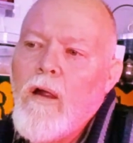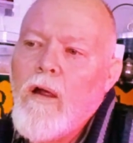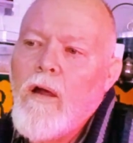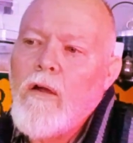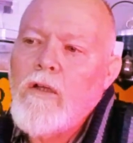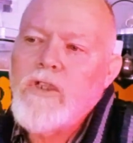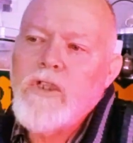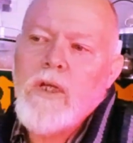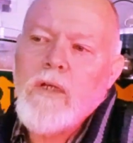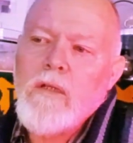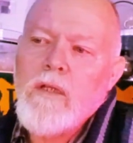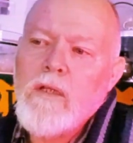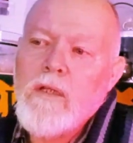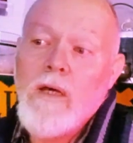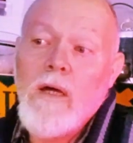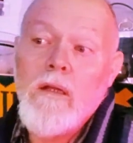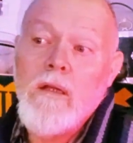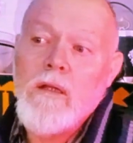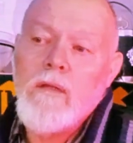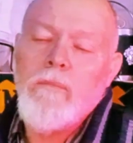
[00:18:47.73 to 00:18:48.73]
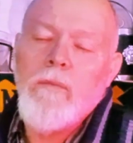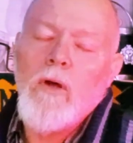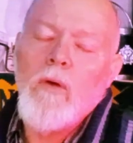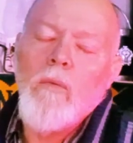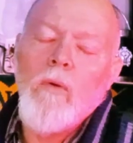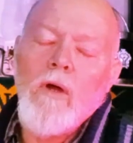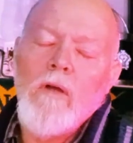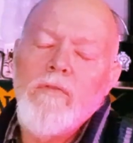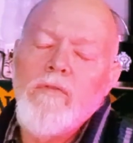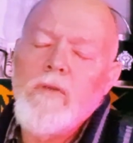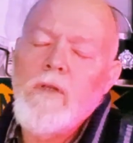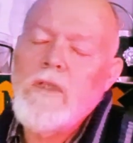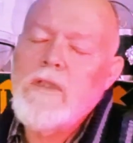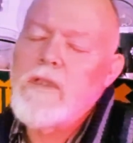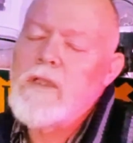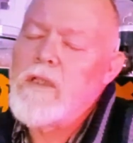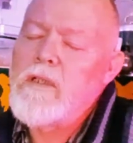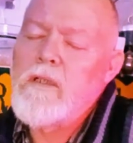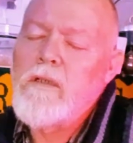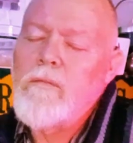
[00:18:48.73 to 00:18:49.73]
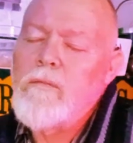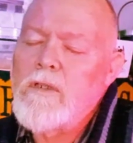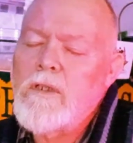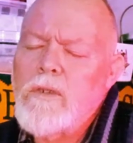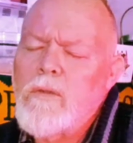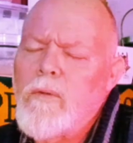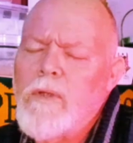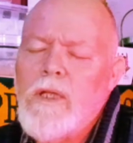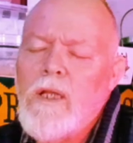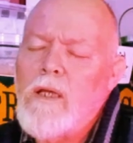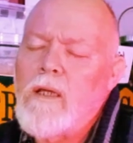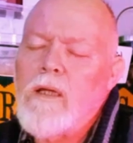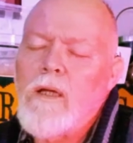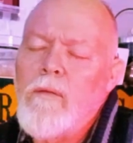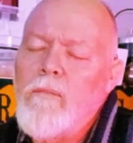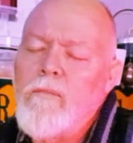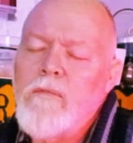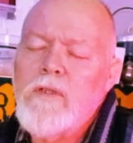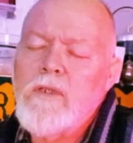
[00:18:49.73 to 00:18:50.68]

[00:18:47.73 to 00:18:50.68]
I shouted down at my wife and I said, you must quickly come.